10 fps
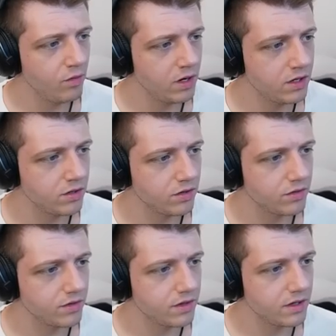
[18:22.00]
Whoa.
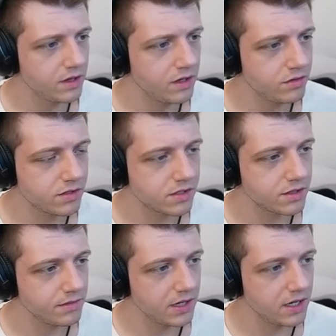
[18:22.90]
Those are
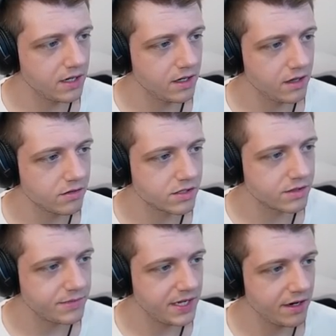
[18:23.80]
some, uh, those are
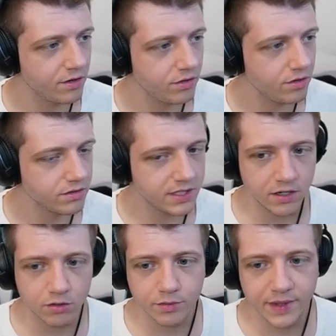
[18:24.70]
some tiggle,
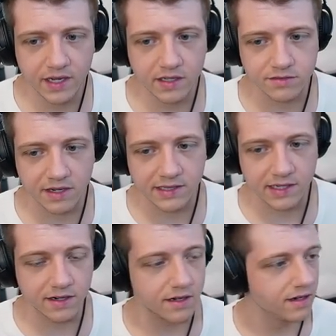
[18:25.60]
tiggle biddies right there.